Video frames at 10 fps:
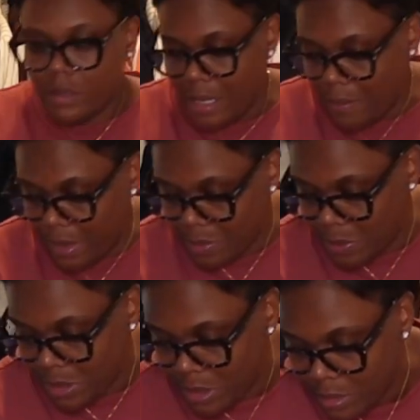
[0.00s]
Not my
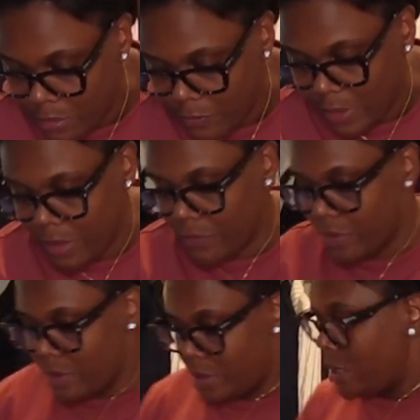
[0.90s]
particular flavor.